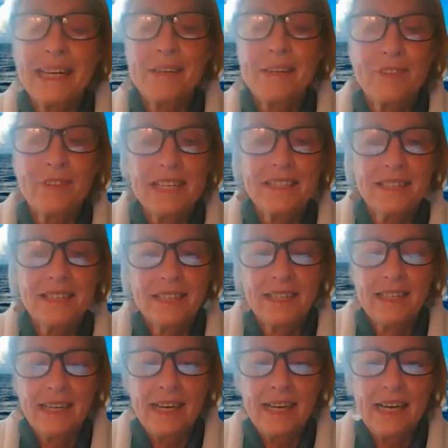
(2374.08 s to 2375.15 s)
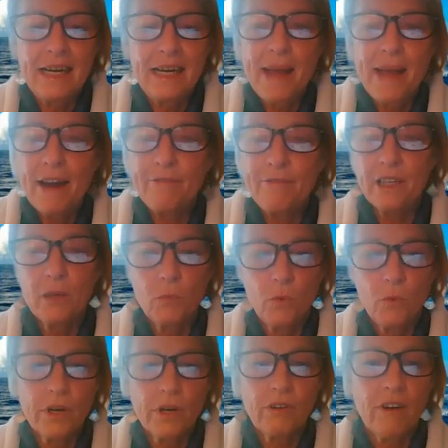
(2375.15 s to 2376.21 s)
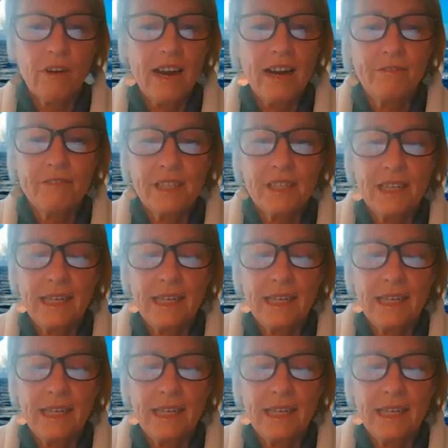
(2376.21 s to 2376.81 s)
of these African watercraft